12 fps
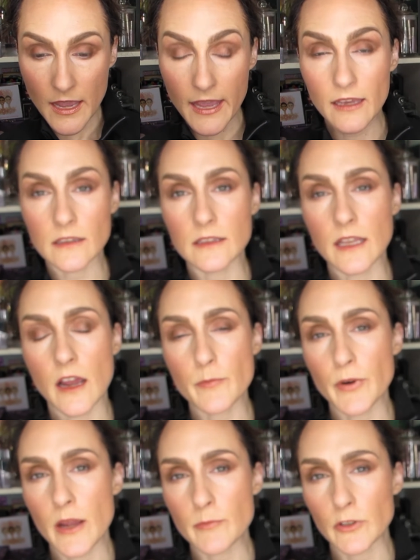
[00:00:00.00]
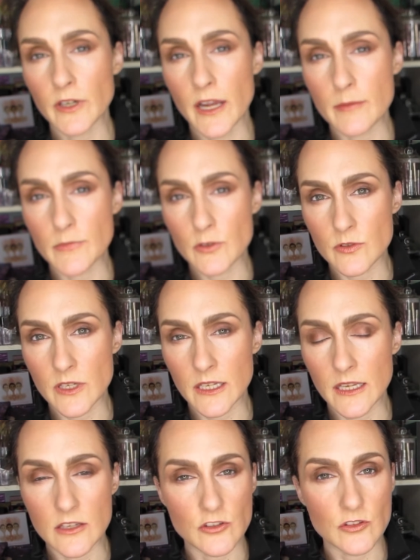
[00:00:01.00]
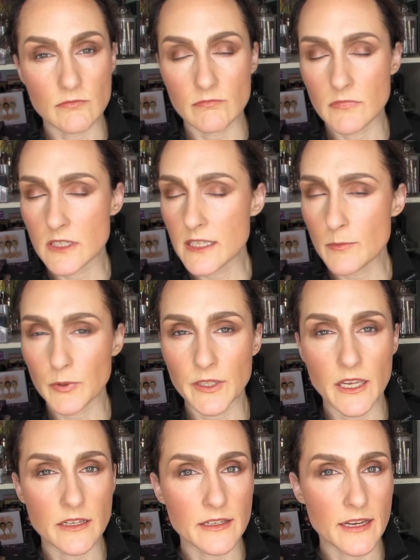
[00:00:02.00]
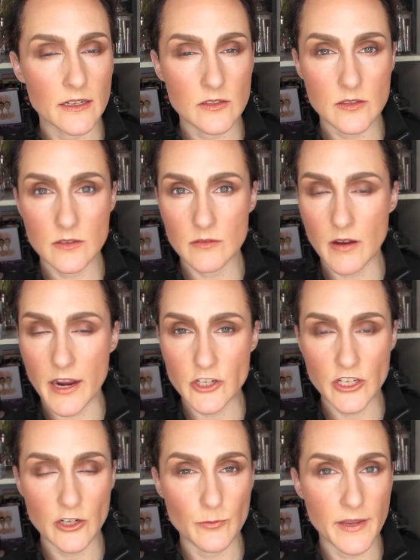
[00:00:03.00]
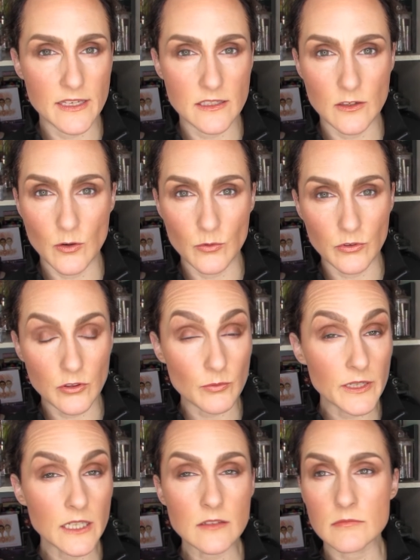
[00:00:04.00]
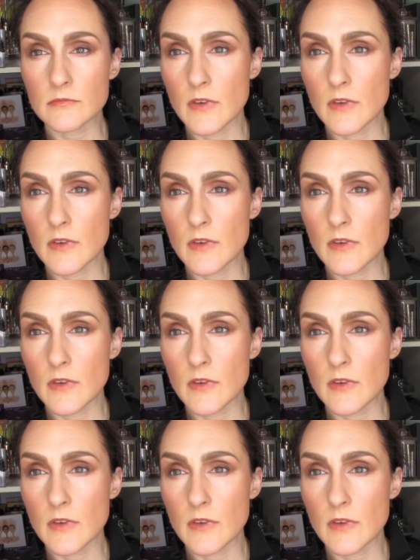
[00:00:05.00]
And the eye primer I'm using is simply a NYX eyeshadow base in 03.